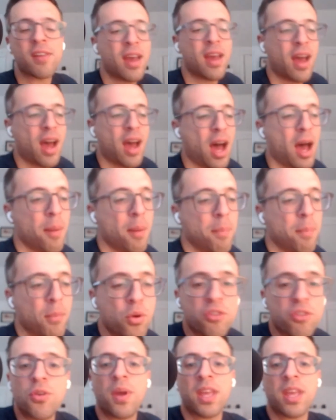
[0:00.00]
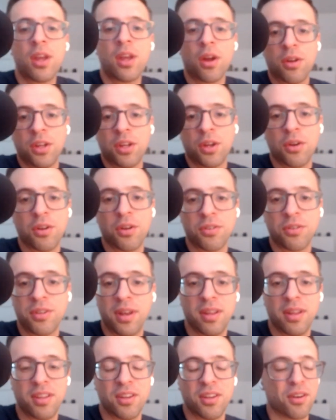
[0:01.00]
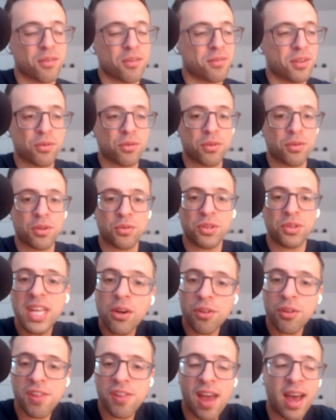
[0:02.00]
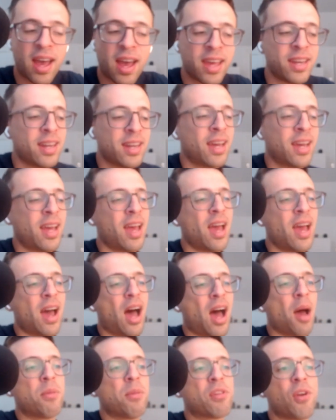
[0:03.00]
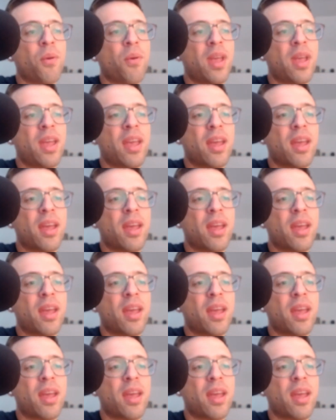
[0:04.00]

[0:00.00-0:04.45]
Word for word: Um, who's doing your your you know your your legal side? Um, so. Yeah.